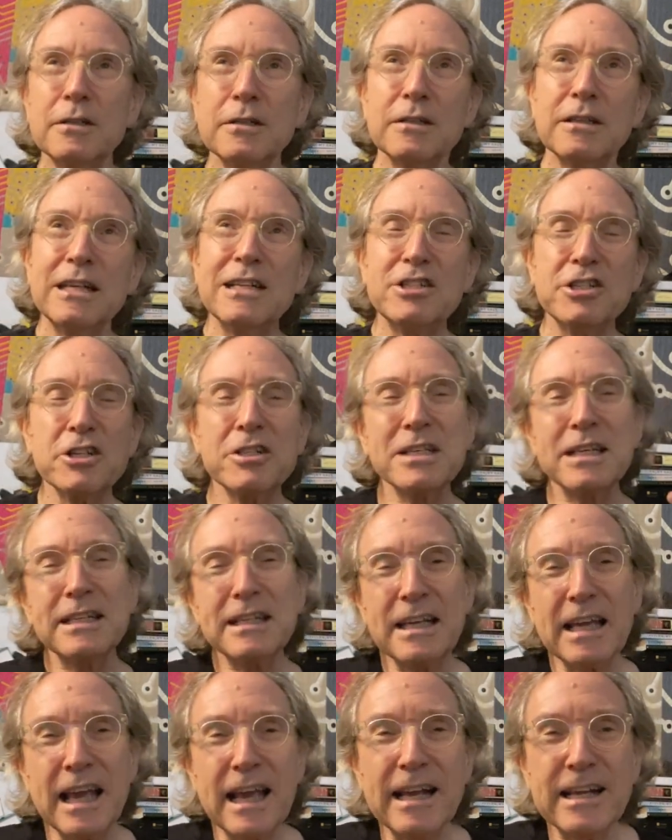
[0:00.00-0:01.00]
it just
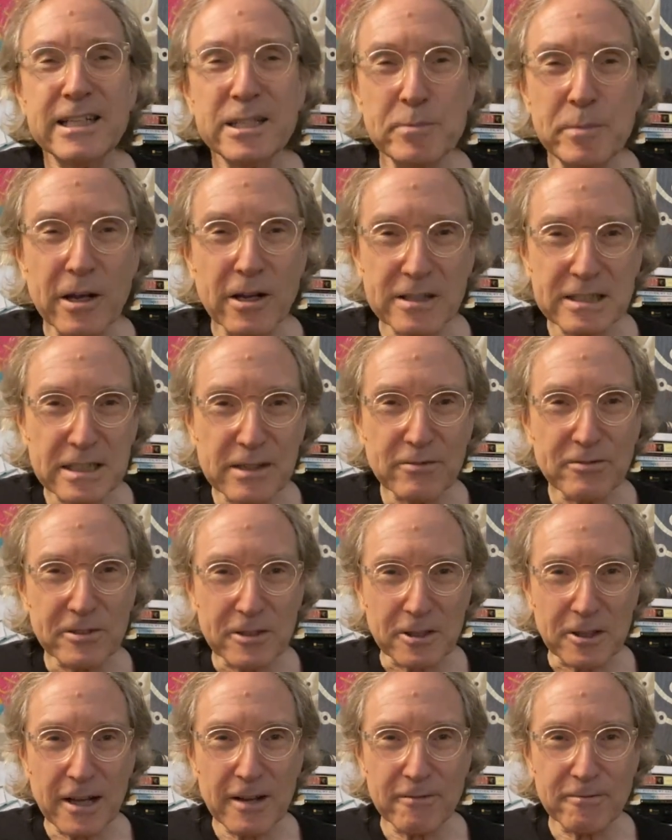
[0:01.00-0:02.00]
engaged me on a
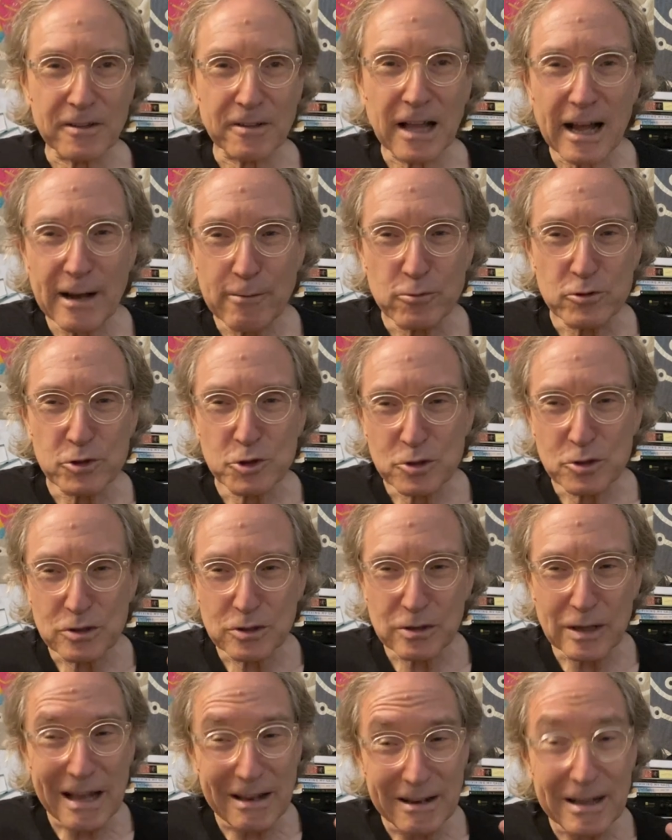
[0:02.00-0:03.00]
different level.
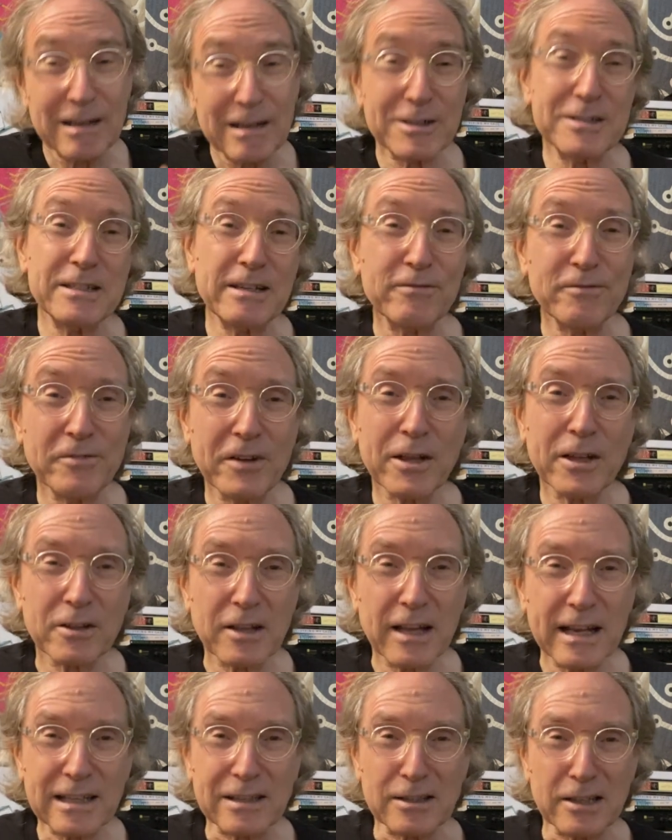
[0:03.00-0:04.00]
It felt
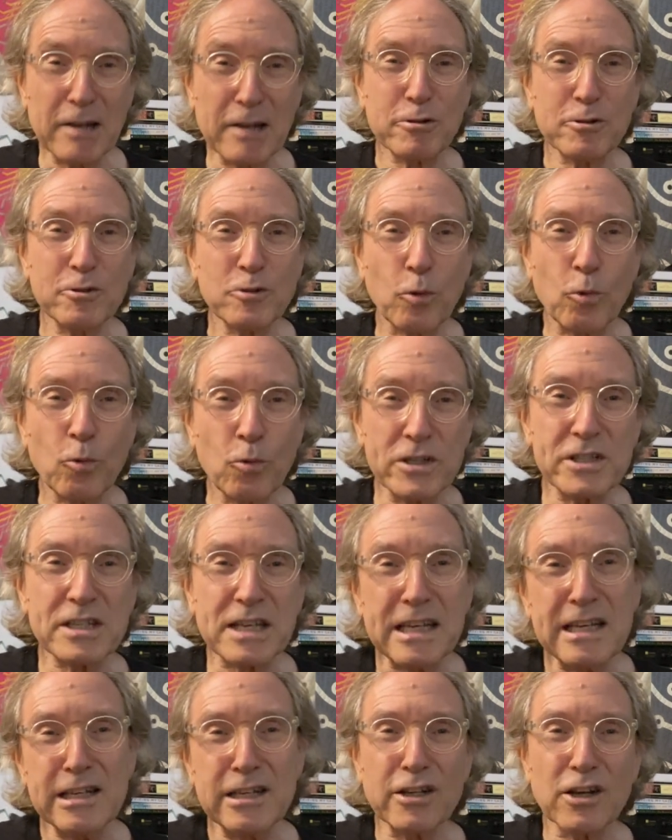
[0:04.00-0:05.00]
like Leonard was
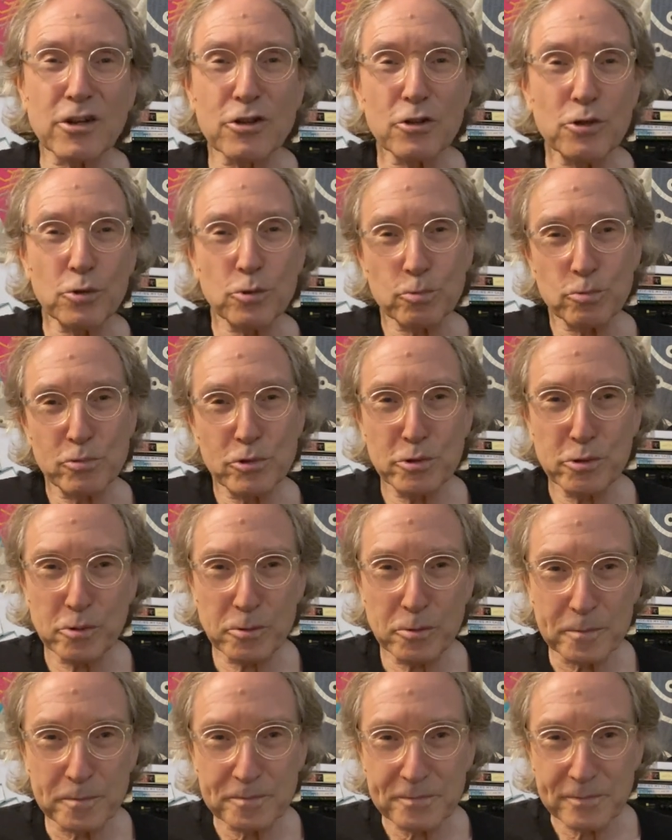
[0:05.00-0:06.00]
in the
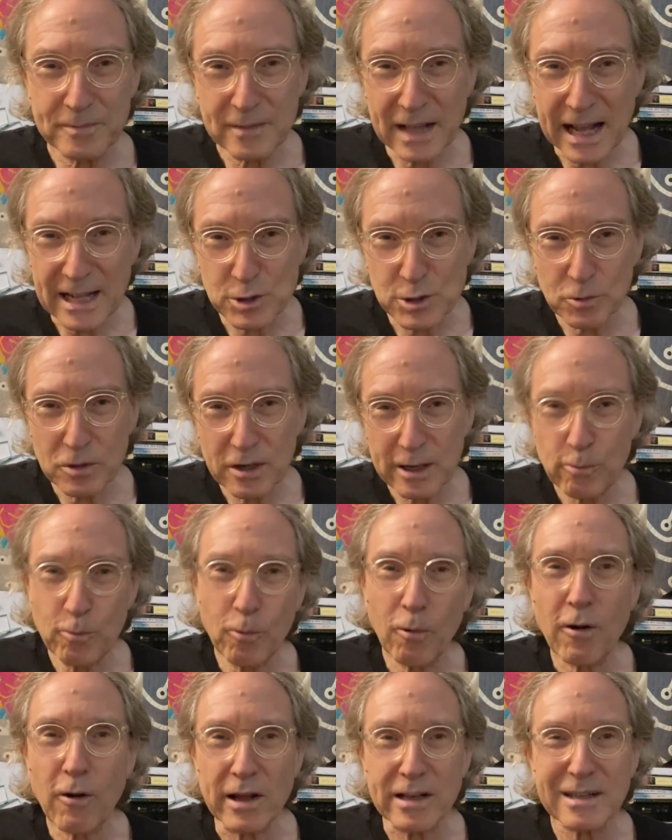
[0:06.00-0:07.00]
room. That's what I
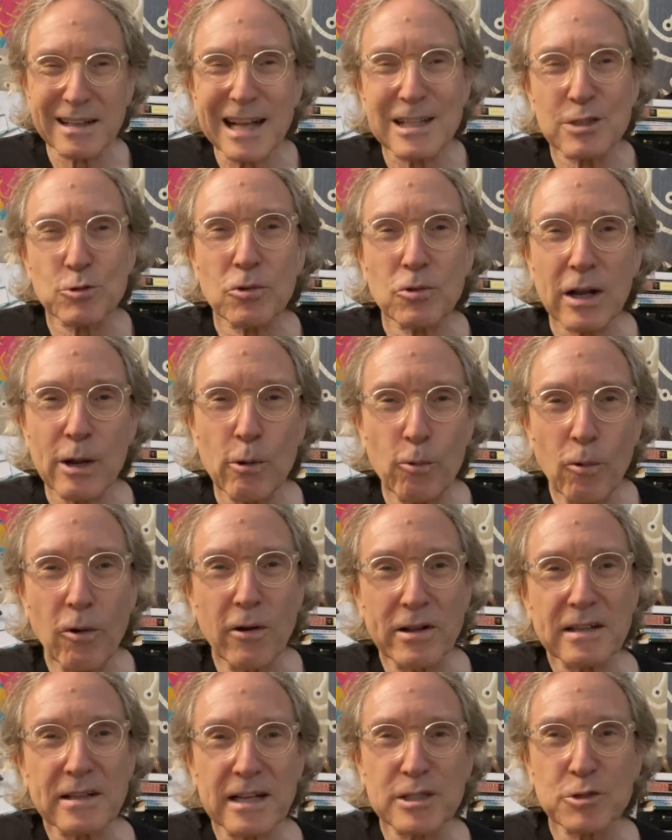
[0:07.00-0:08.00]
want
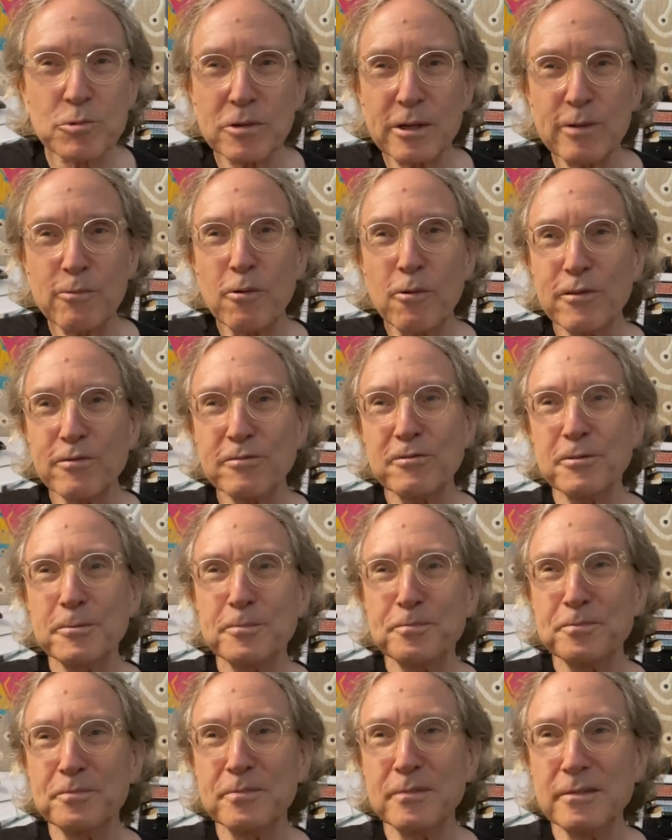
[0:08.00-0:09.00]

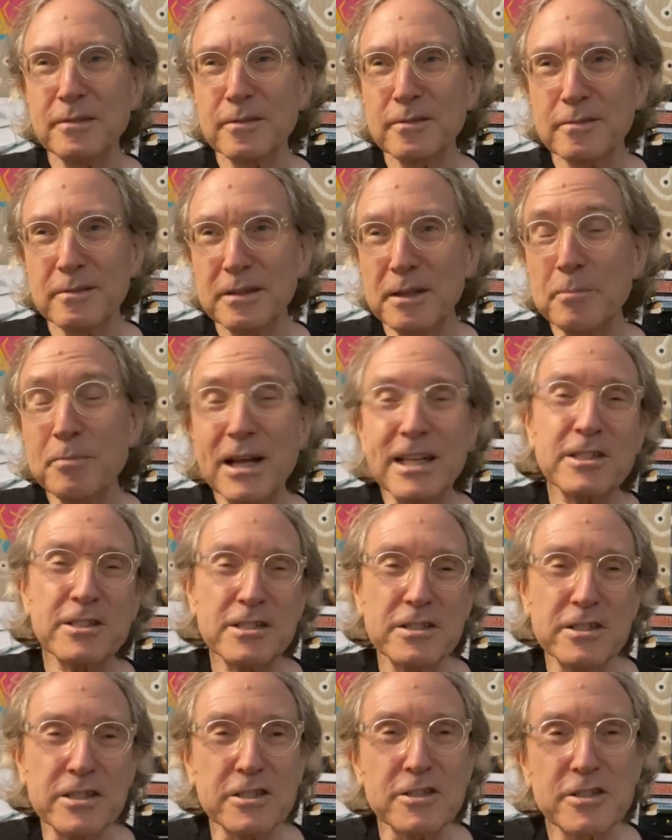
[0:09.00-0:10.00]
from the best
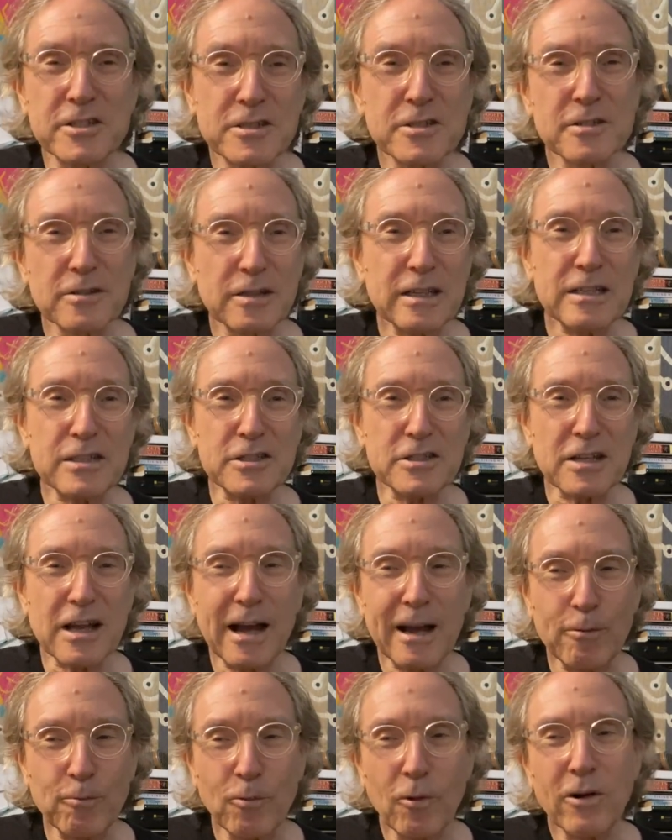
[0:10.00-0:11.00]
of this. Is
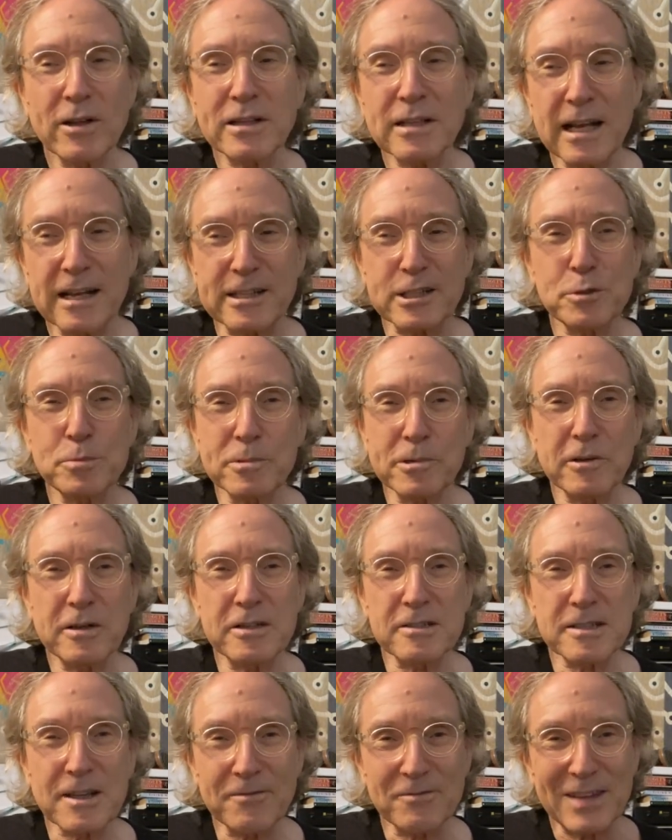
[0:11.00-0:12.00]
I want that
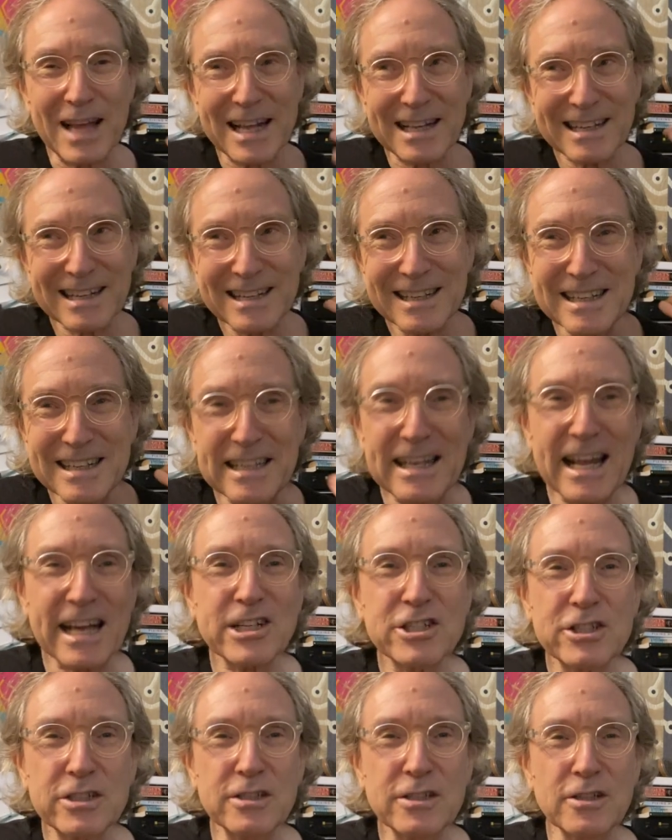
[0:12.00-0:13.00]
experience of that
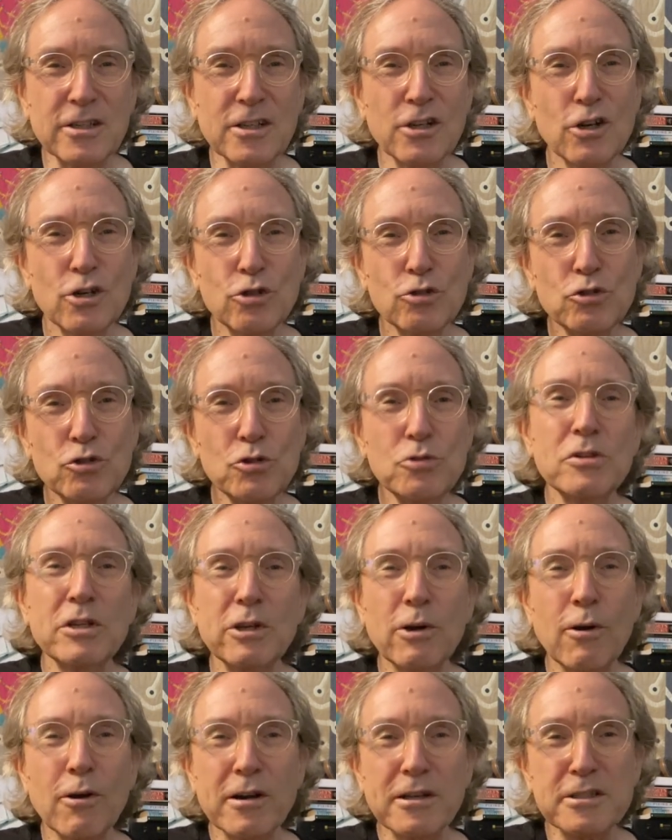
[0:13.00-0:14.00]
connection to the
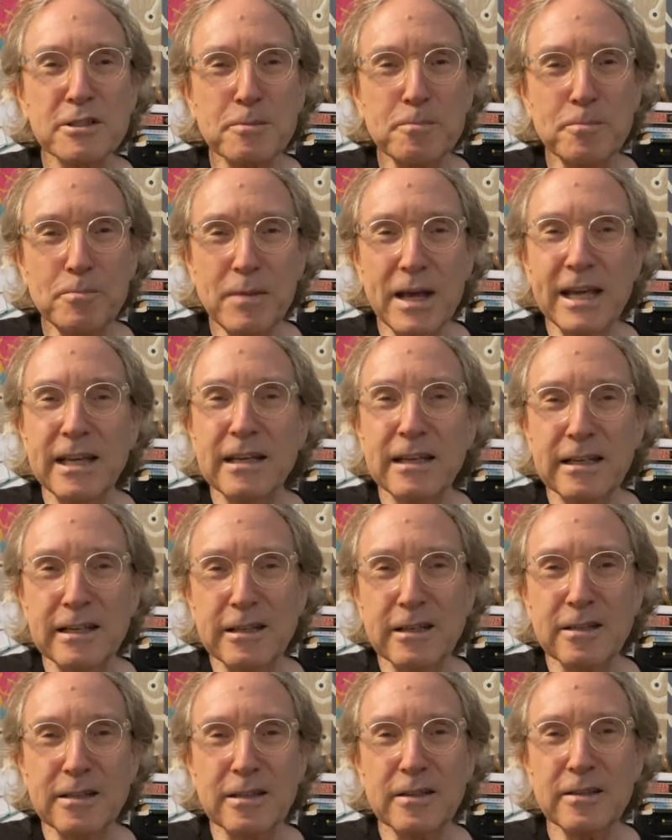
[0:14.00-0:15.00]
artist
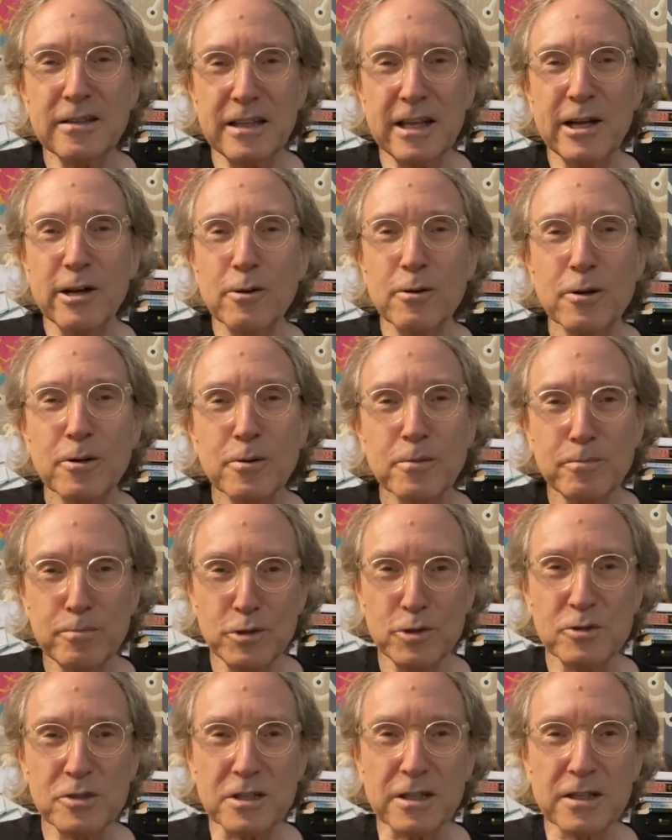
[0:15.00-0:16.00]
making their
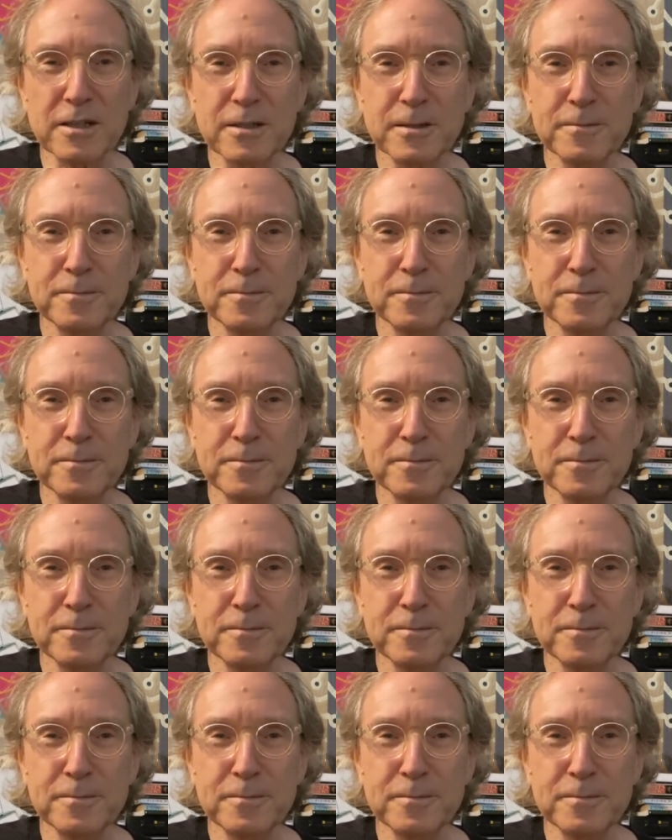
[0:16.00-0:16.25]
music.